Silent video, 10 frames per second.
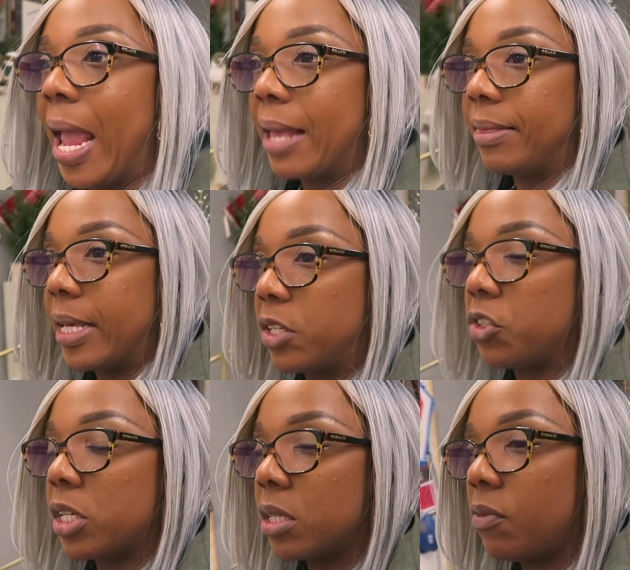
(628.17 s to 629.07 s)
and these
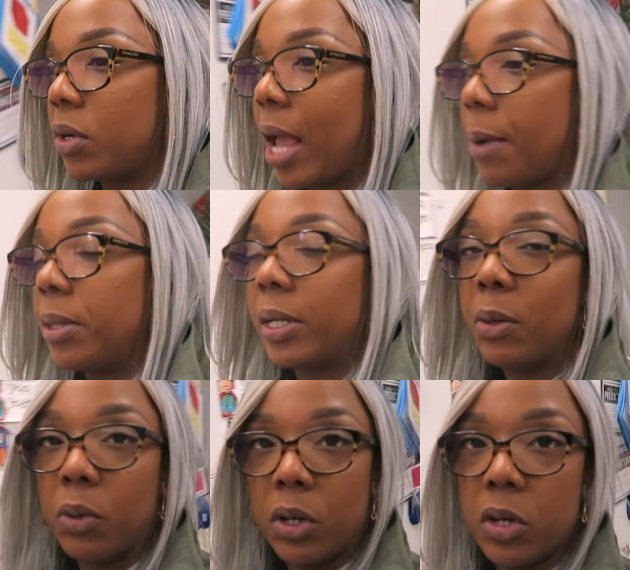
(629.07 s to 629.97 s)
are just the
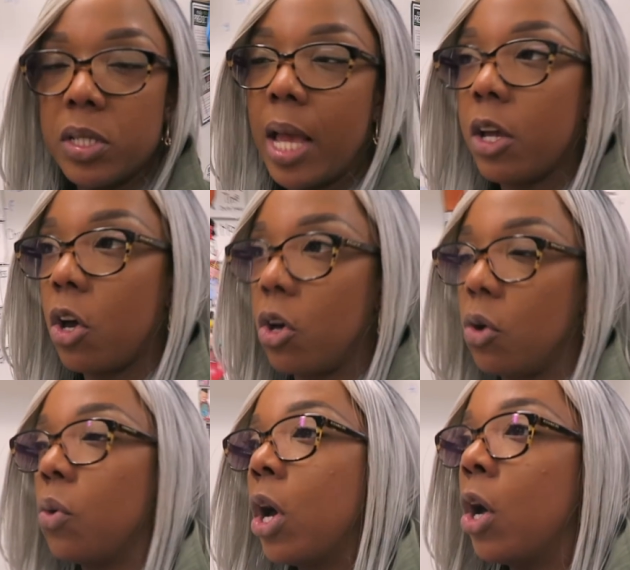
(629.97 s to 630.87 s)
vocabulary words that
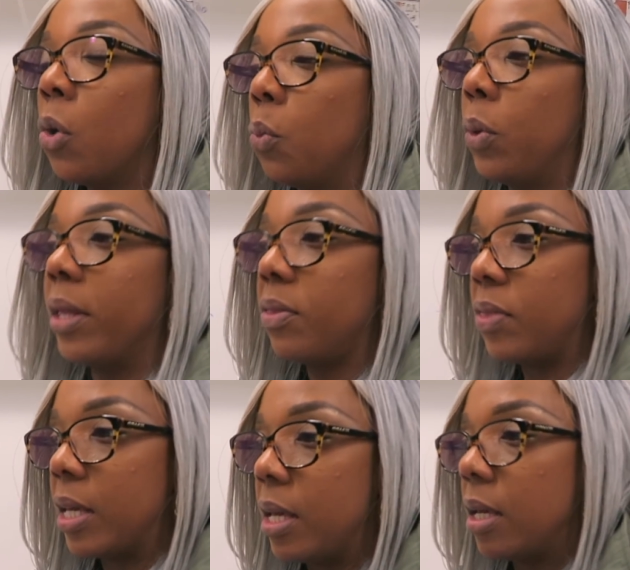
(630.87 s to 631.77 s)
go
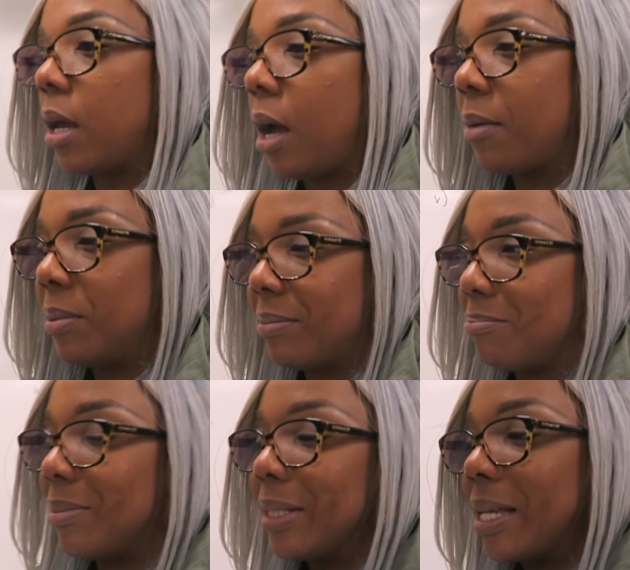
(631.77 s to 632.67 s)
with the, I
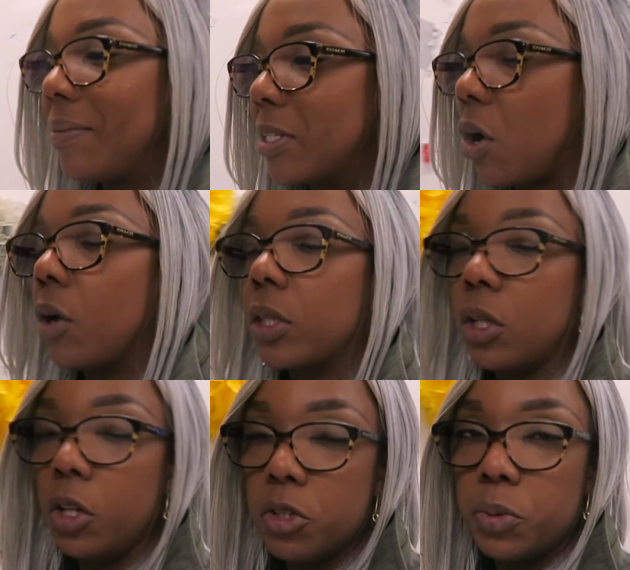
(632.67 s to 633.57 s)
believe it's called the
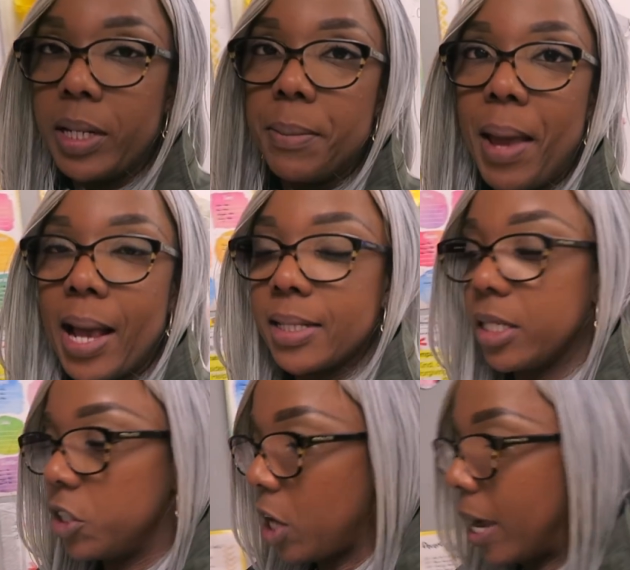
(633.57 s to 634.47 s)
close reading passage.